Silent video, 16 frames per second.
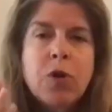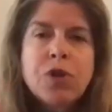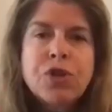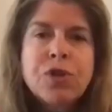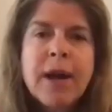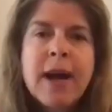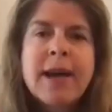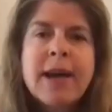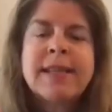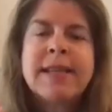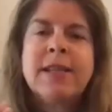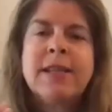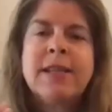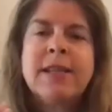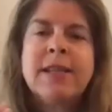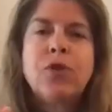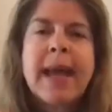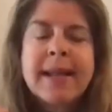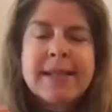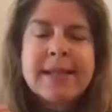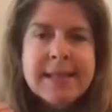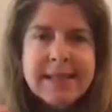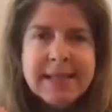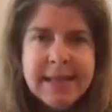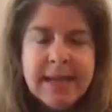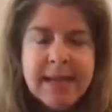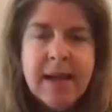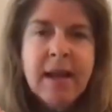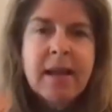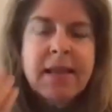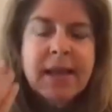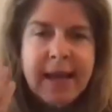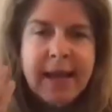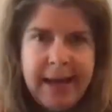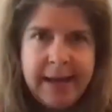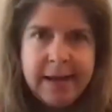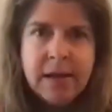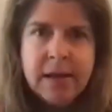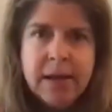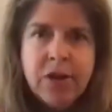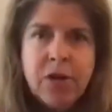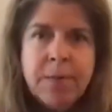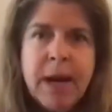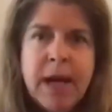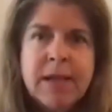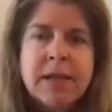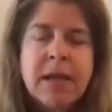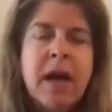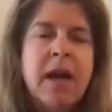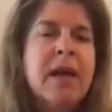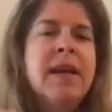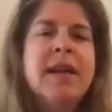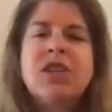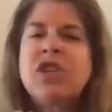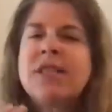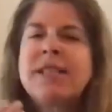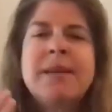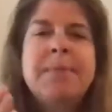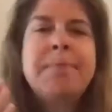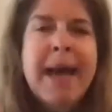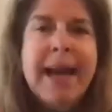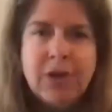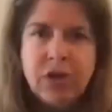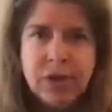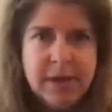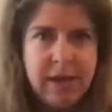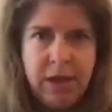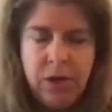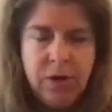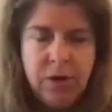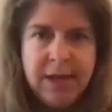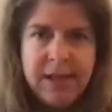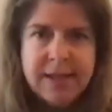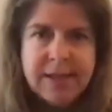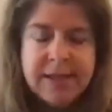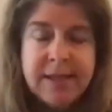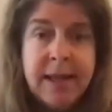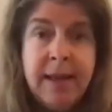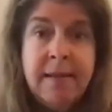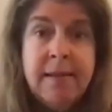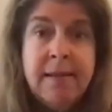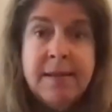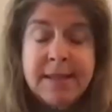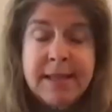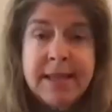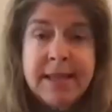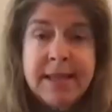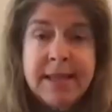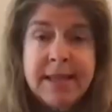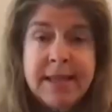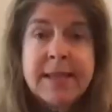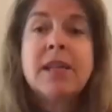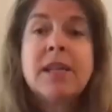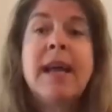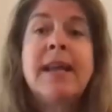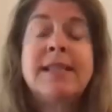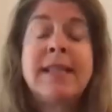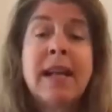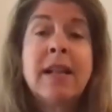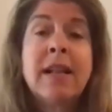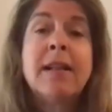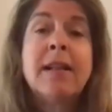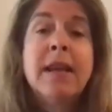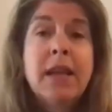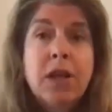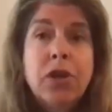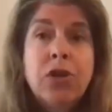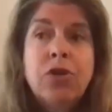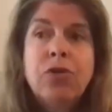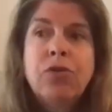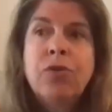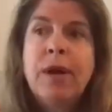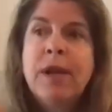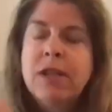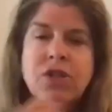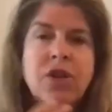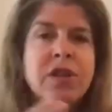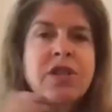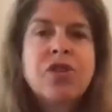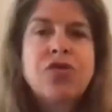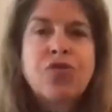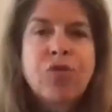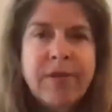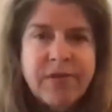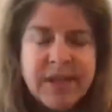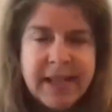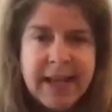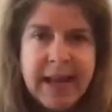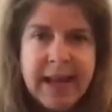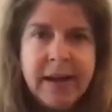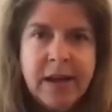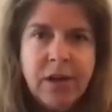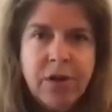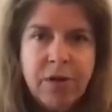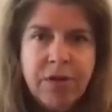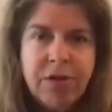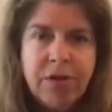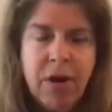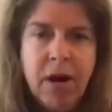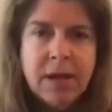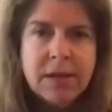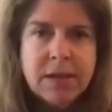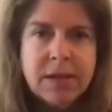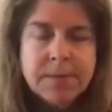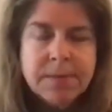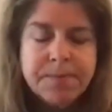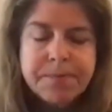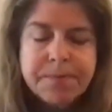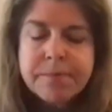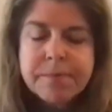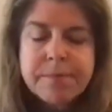close your eyes and you can't see the candle in your mind's eye, just imagine that you can see it until you start to drift again in your thoughts.